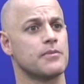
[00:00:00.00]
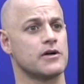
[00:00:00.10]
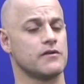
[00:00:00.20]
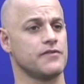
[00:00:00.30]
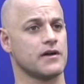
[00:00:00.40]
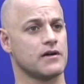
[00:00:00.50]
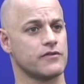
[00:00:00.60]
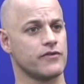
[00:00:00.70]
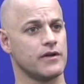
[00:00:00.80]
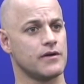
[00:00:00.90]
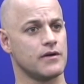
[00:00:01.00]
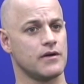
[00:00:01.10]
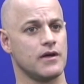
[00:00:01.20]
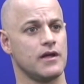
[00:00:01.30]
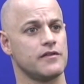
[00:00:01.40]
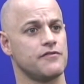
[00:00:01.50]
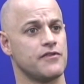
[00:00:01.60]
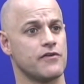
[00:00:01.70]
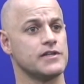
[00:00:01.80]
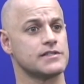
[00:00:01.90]
part of the country and the
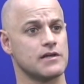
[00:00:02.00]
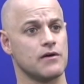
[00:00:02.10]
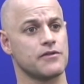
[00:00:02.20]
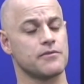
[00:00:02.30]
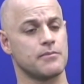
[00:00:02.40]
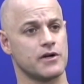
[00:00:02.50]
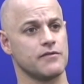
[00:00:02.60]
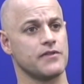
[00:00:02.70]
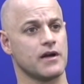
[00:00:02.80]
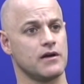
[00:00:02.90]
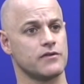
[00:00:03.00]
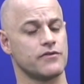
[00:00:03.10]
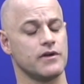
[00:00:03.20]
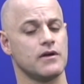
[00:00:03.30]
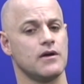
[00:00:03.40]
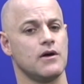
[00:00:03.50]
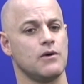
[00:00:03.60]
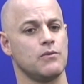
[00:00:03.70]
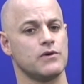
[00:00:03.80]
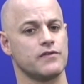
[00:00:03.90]
very south part of the country
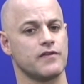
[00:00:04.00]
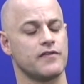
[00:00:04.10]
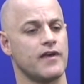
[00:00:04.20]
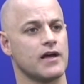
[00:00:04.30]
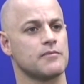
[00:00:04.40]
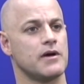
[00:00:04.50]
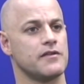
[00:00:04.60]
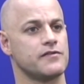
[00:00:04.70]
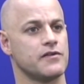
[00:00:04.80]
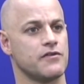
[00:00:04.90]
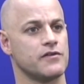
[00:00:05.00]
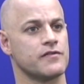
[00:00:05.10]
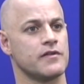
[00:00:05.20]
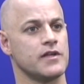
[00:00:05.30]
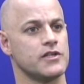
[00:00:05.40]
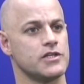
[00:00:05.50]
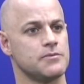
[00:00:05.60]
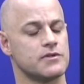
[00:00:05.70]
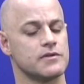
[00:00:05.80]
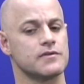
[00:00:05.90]
was attacked by the Syrians and the
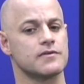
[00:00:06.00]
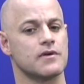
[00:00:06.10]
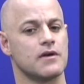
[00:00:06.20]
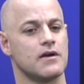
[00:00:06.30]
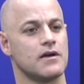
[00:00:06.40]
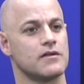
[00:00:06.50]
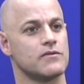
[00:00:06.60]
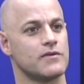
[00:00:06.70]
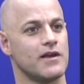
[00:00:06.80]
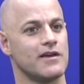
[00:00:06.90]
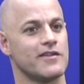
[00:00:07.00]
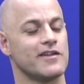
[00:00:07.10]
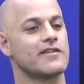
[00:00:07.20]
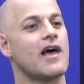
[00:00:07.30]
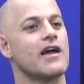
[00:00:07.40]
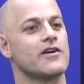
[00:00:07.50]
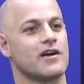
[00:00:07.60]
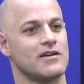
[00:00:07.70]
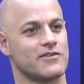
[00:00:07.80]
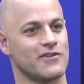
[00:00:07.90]
Egyptians, today the entire
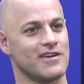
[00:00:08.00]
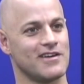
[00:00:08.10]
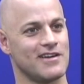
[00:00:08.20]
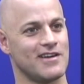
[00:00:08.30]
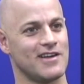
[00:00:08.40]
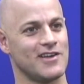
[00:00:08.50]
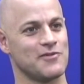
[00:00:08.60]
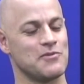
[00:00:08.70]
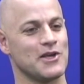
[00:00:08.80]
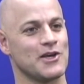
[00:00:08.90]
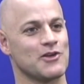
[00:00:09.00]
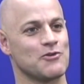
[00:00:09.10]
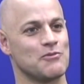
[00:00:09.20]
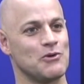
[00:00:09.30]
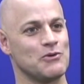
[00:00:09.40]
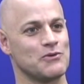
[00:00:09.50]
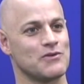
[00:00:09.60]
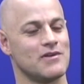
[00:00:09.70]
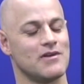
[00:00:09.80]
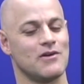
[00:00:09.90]
country is being exposed
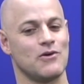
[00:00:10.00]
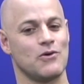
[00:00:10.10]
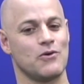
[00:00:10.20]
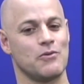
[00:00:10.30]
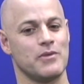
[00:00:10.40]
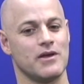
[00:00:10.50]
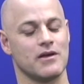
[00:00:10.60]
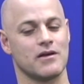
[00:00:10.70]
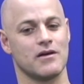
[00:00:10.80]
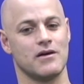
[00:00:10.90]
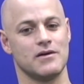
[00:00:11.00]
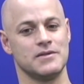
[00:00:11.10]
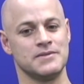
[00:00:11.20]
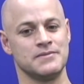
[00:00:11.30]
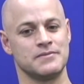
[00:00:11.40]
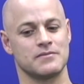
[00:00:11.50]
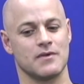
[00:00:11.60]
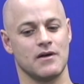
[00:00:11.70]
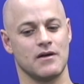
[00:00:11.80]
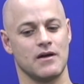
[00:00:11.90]
or being
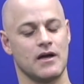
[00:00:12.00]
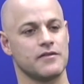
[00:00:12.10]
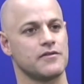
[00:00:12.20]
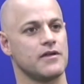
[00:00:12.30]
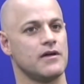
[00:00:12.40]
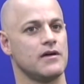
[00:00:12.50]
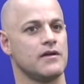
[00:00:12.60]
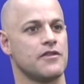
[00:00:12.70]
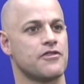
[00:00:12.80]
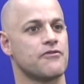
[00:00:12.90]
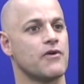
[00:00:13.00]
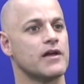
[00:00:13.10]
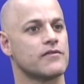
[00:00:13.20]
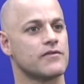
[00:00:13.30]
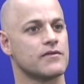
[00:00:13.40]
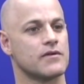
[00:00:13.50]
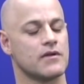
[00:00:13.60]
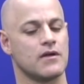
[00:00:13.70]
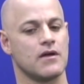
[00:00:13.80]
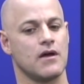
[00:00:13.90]
under the threat
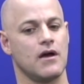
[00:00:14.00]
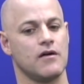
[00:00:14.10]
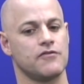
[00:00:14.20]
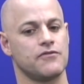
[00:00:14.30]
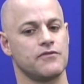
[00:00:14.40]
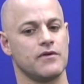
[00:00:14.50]
of